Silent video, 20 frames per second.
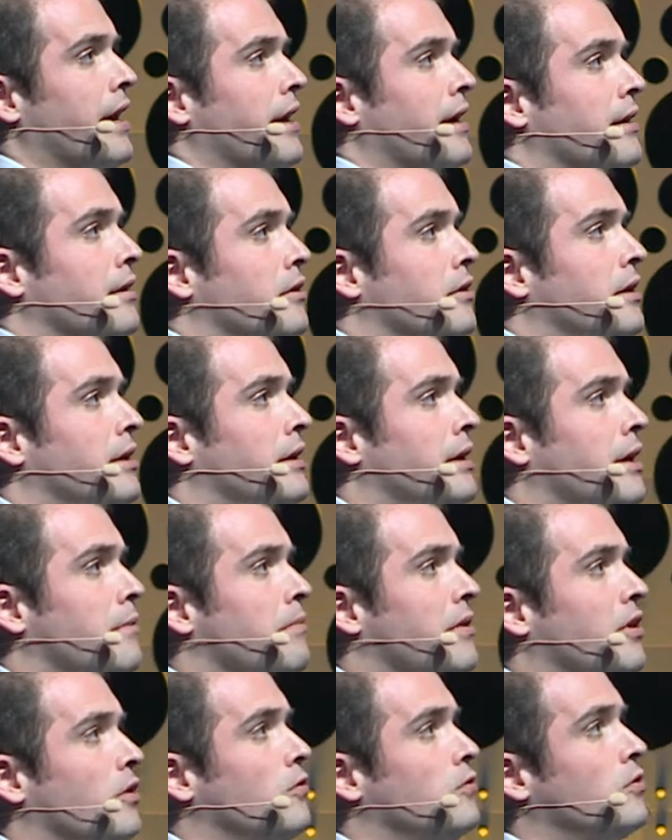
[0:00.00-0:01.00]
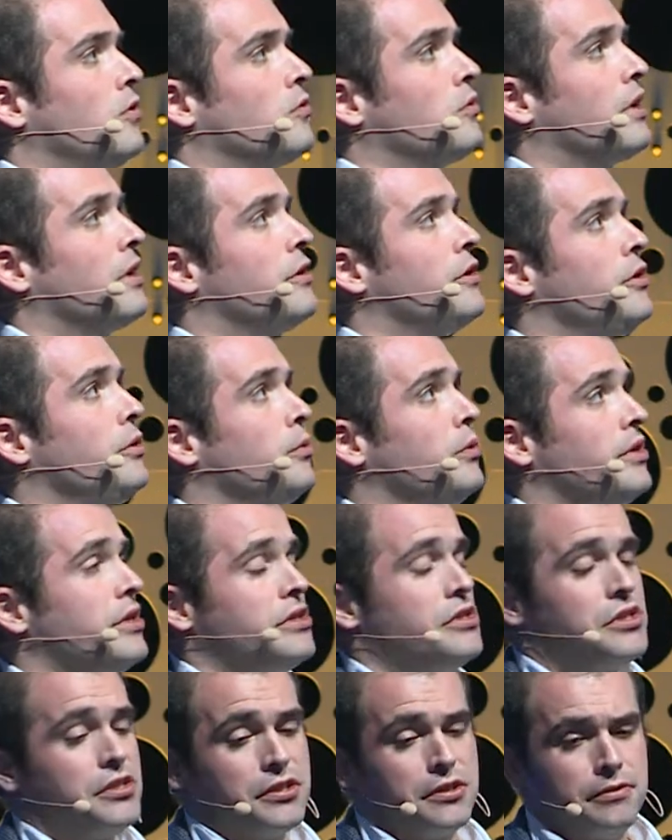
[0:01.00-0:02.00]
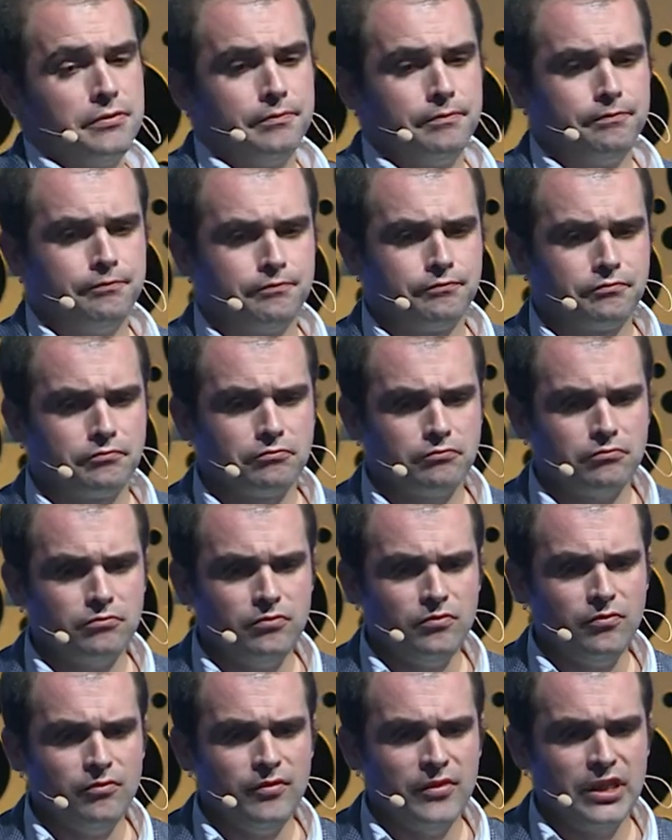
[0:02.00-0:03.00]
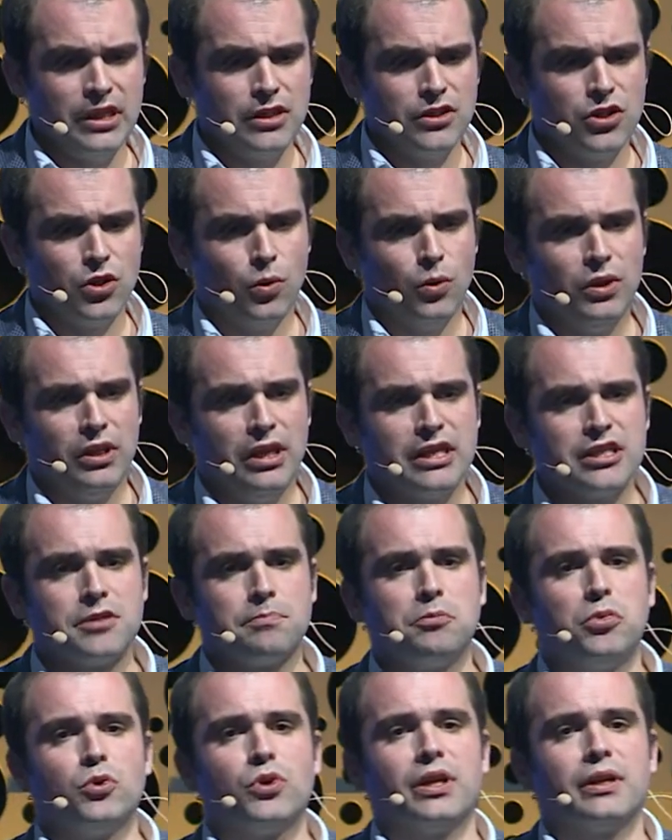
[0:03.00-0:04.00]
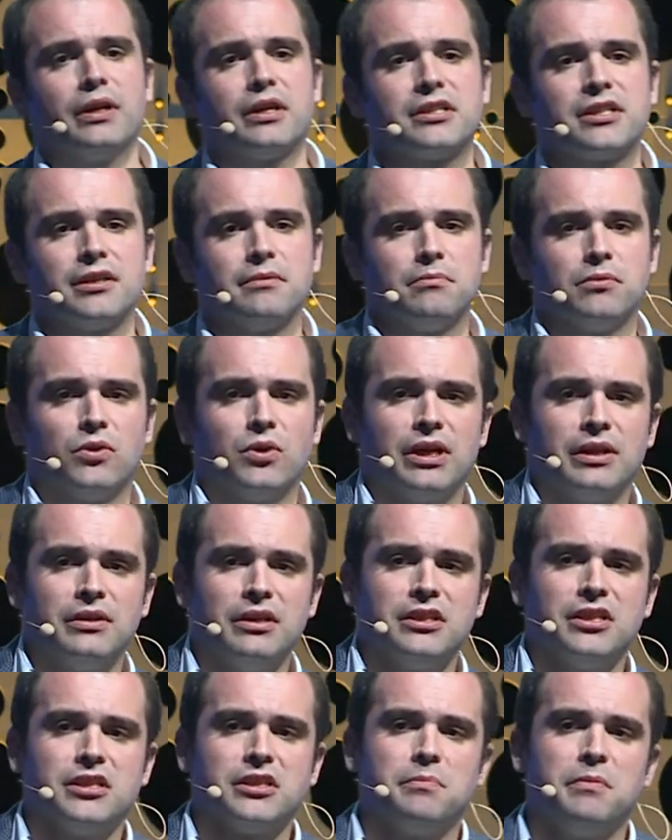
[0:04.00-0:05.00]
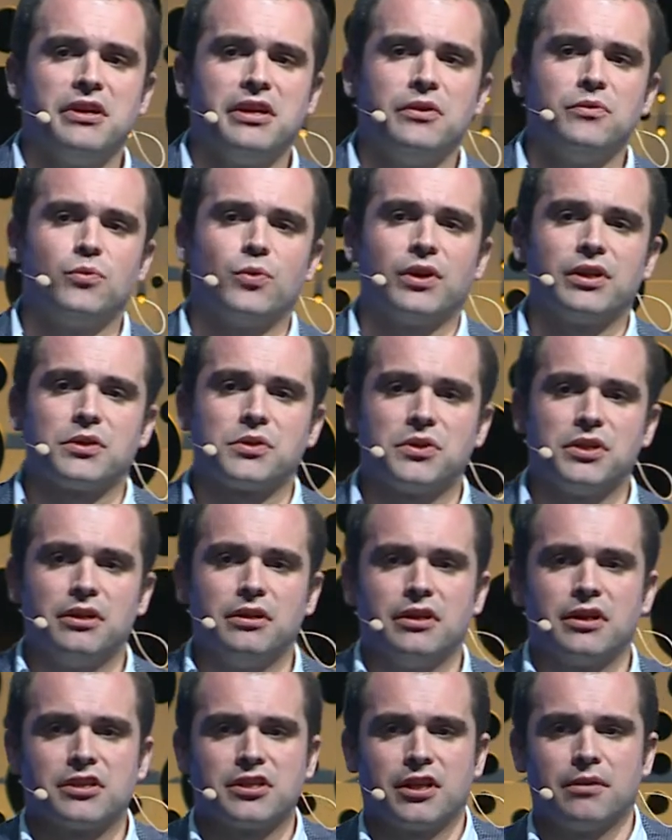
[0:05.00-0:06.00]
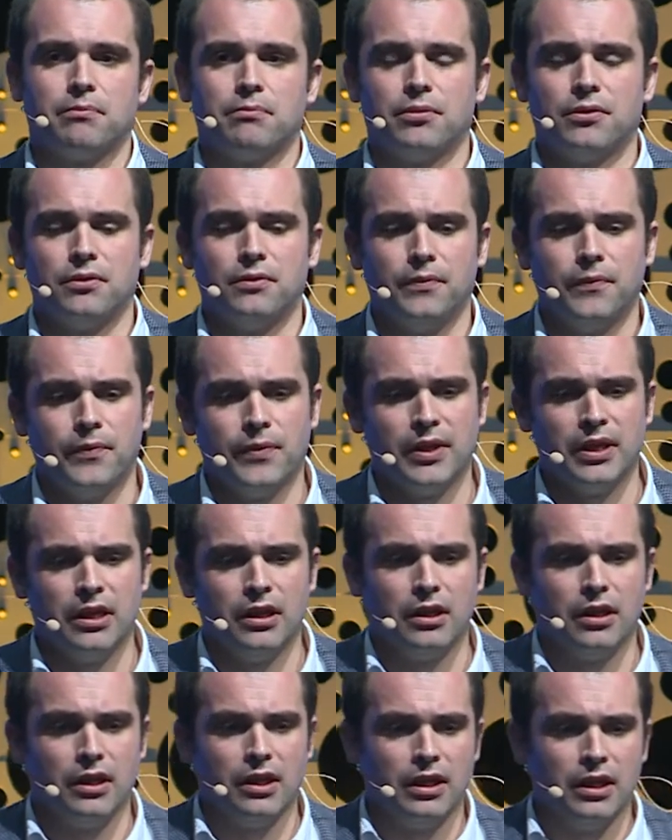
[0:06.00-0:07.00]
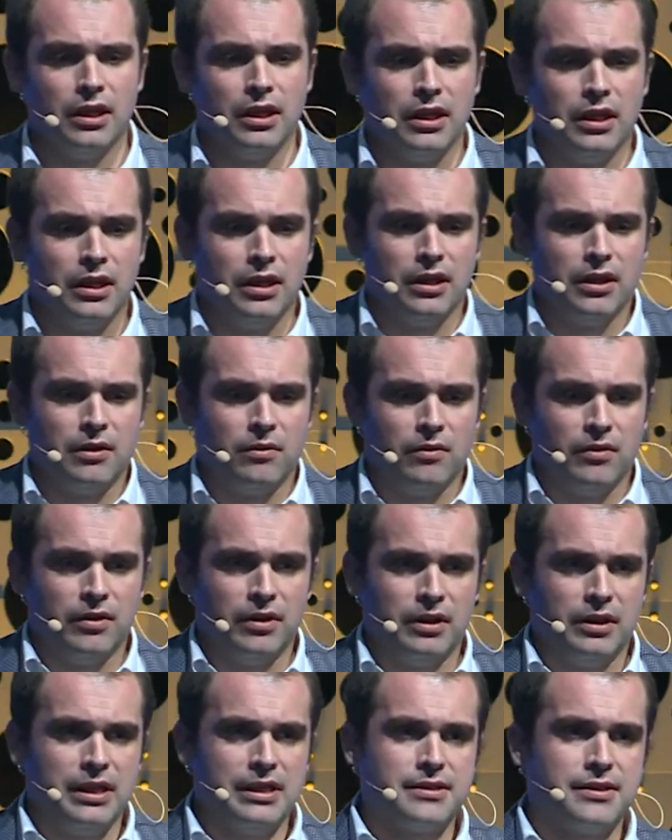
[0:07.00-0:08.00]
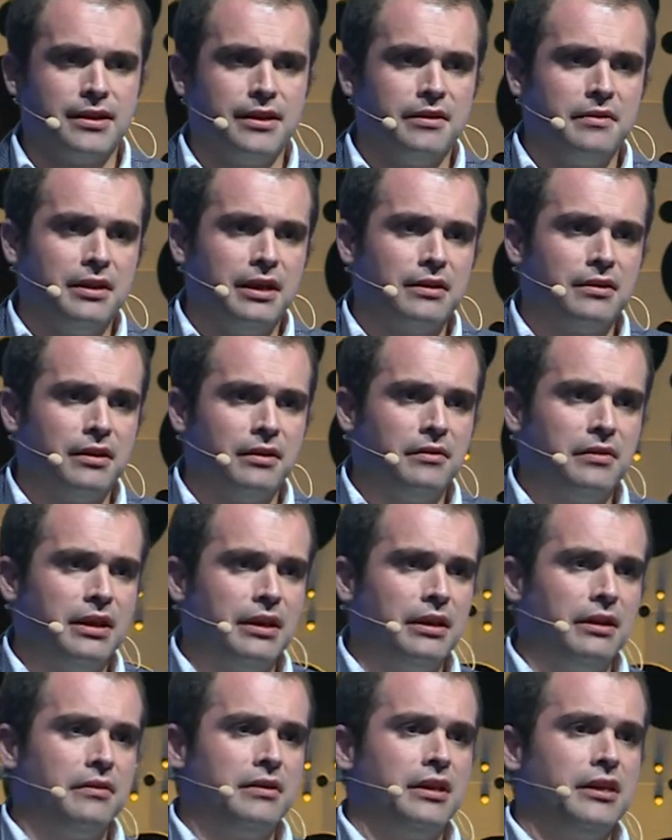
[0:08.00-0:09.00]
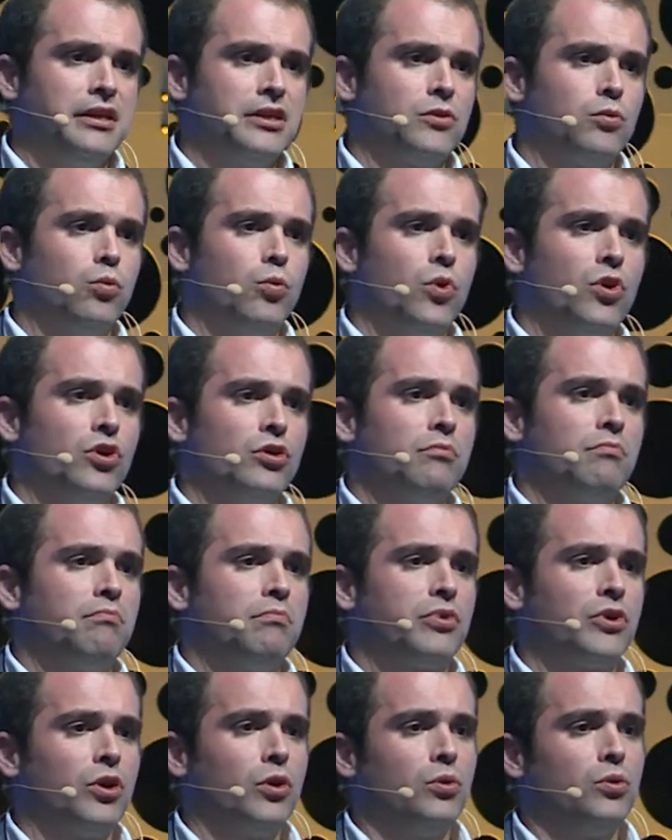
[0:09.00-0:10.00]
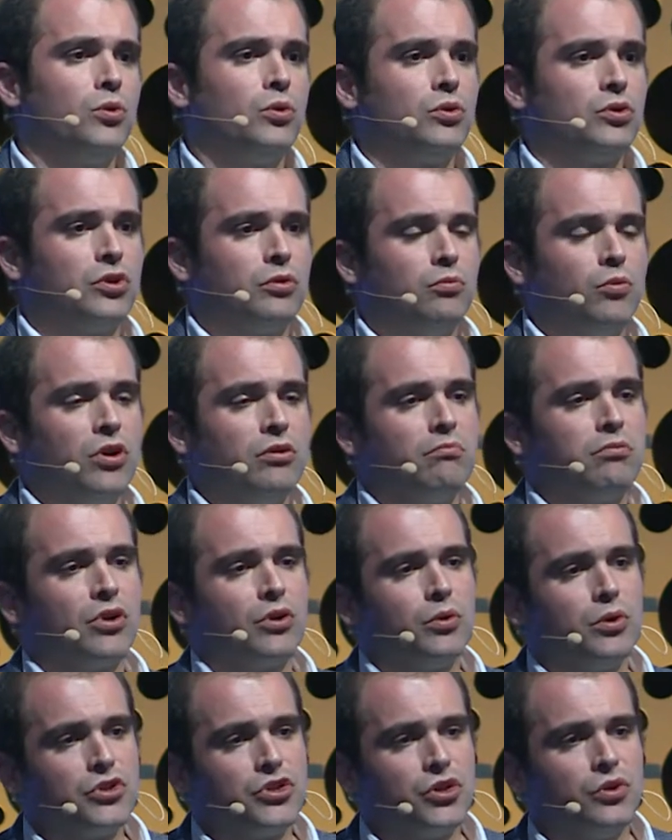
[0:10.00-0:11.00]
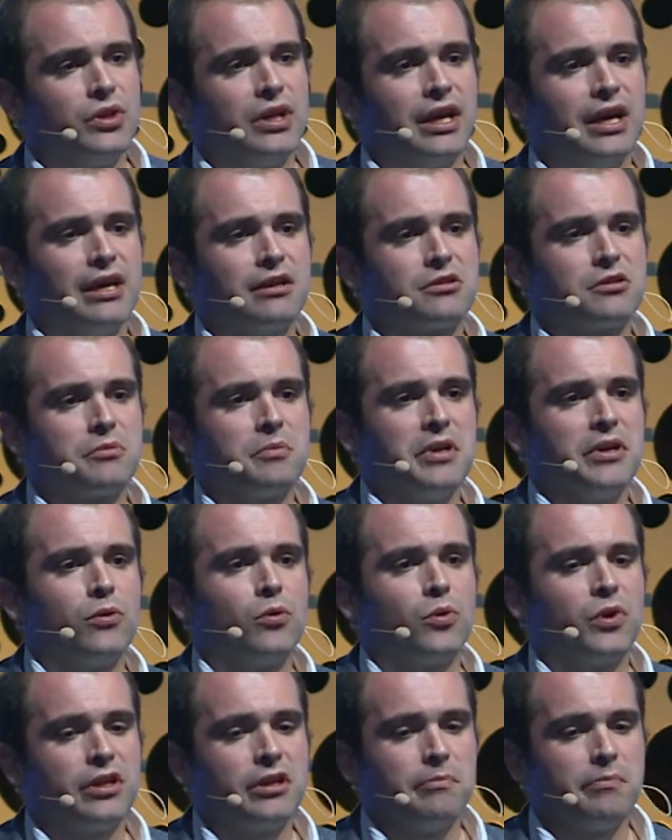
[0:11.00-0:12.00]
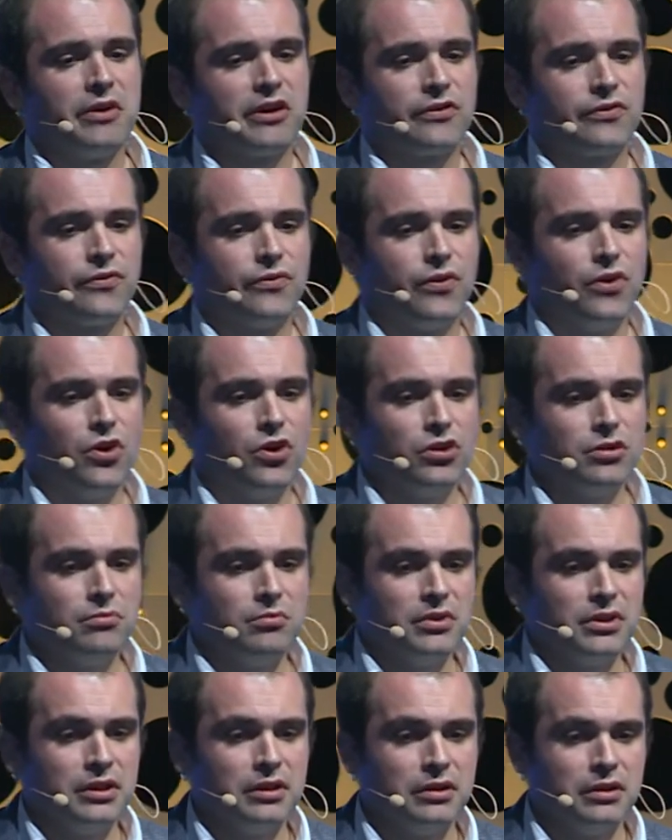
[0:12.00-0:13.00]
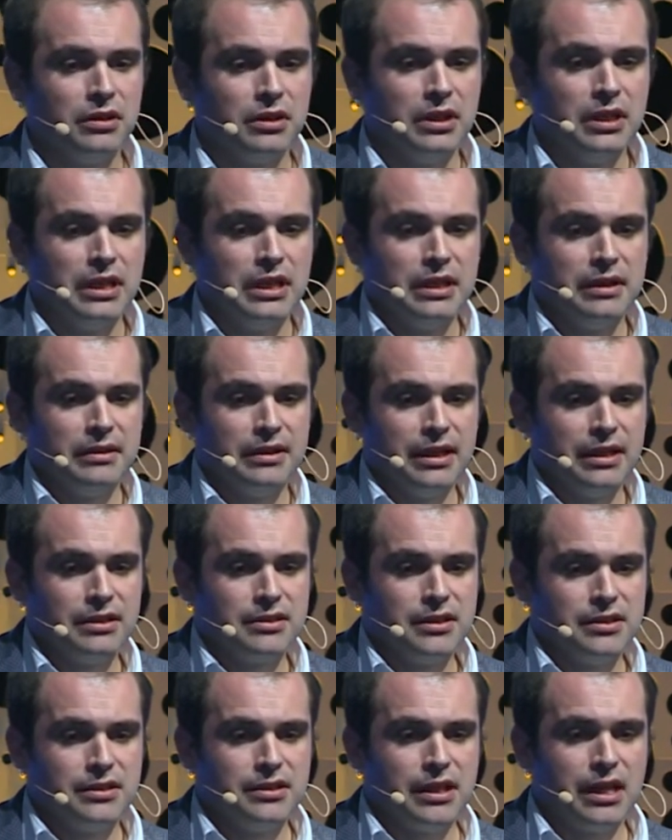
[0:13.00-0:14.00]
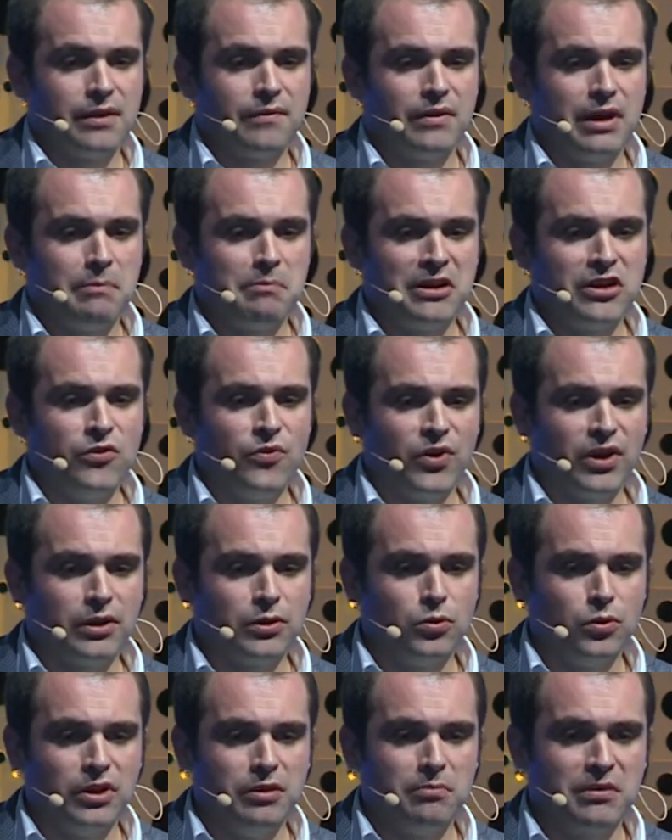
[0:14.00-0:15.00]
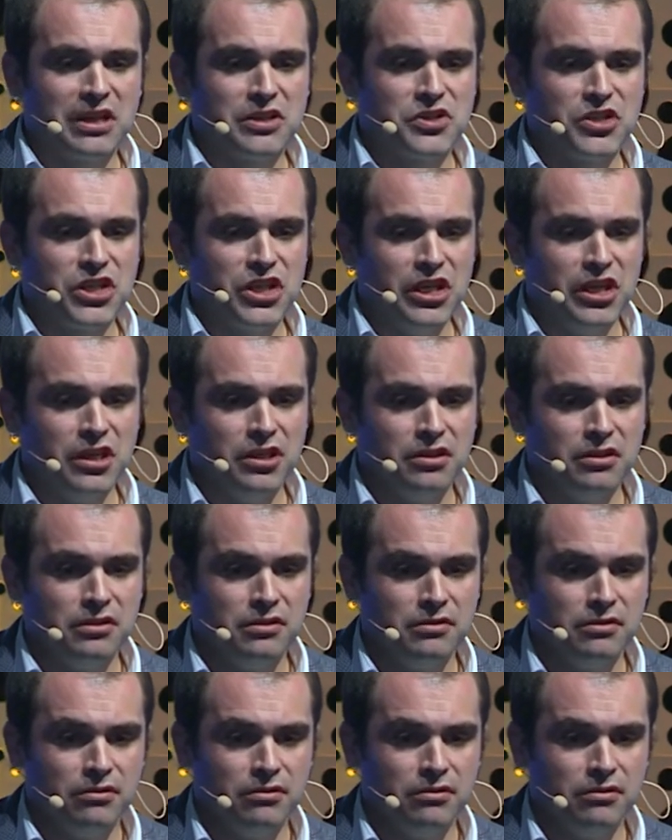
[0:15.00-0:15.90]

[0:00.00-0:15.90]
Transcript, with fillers: and number of total units. So let's put an example, and this is very interesting example. Let's say that there, there is one product, one production that has been already performed, that is a, a manufacturing machine